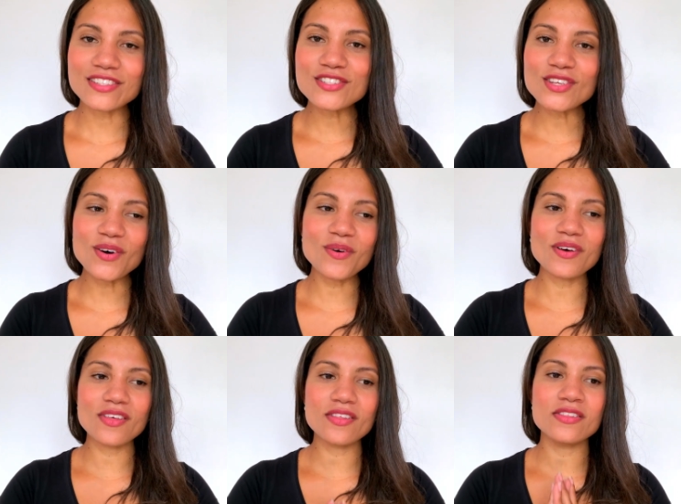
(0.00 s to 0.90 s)

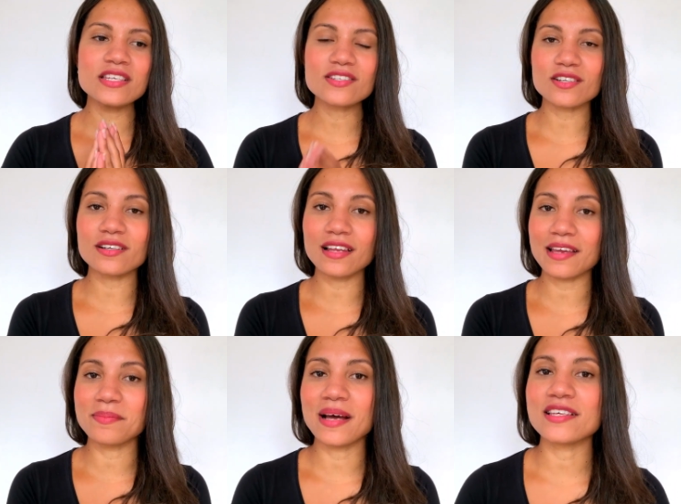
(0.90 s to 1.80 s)
So these are
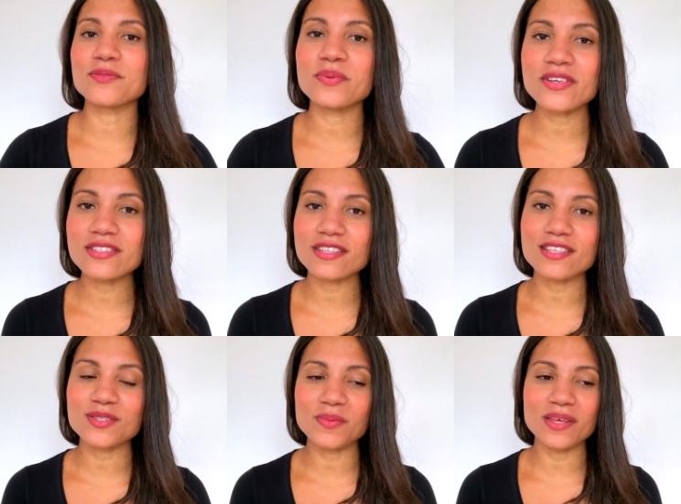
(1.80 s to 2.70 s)
like my
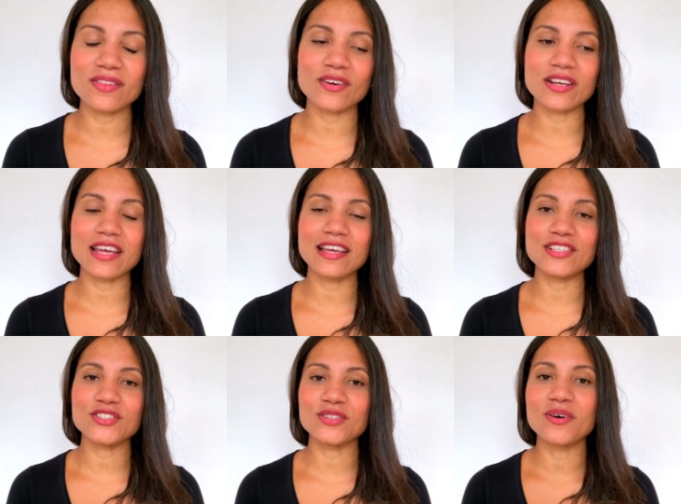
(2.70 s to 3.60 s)
experiences with
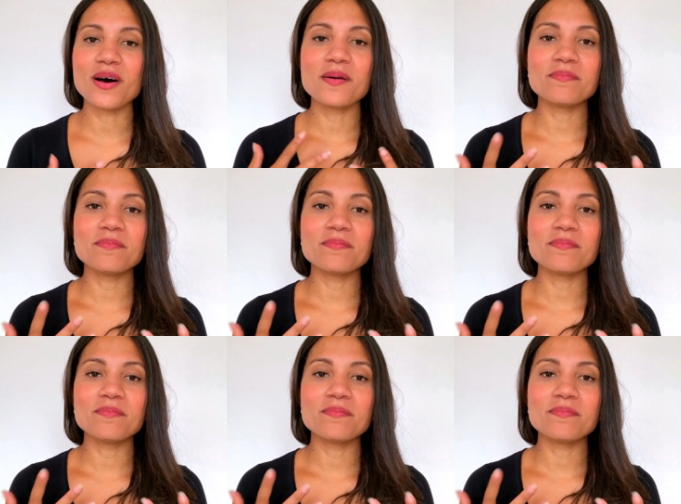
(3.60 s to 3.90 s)
Archangel